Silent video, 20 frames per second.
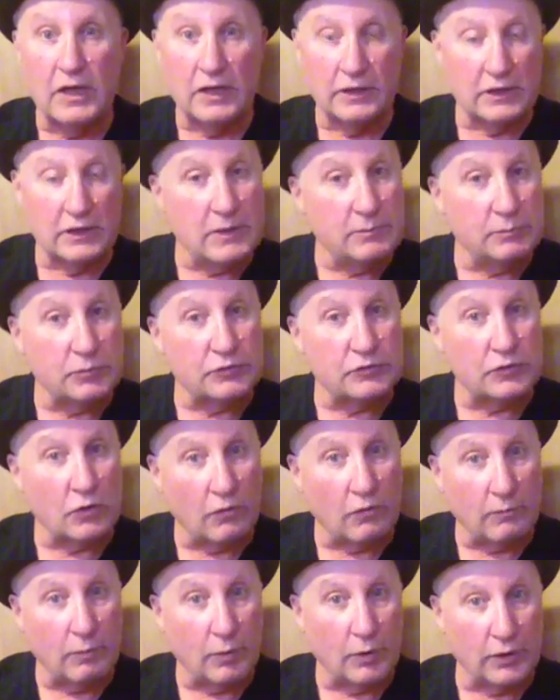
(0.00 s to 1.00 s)
to keep the
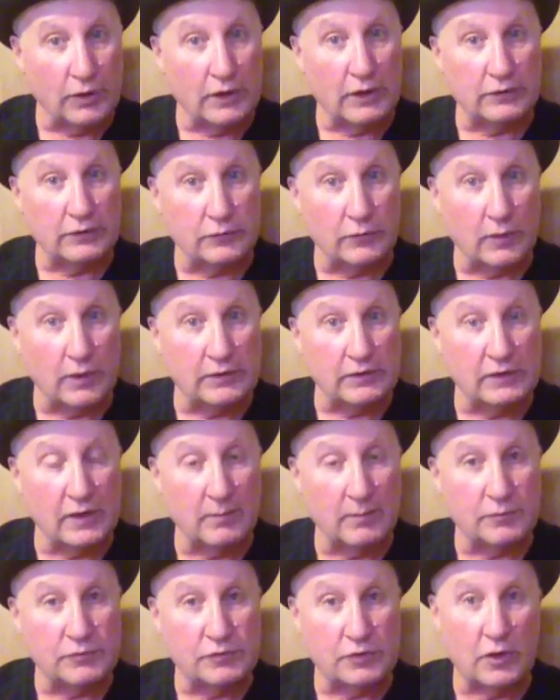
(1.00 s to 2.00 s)
stove burning at the right
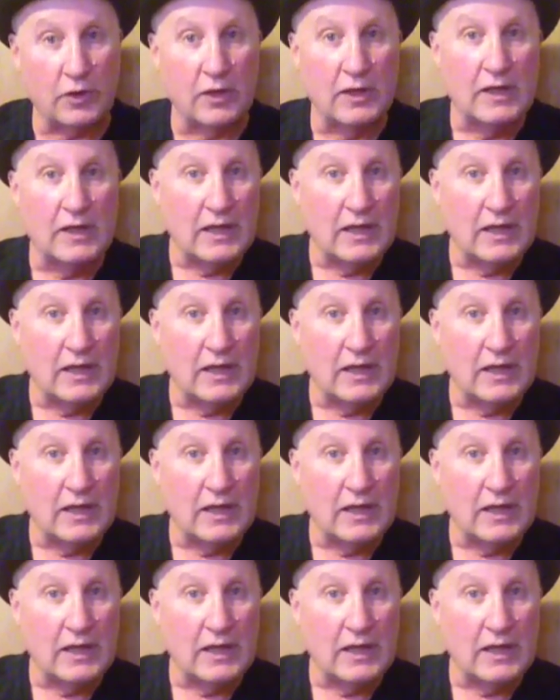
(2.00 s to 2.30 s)
temperature.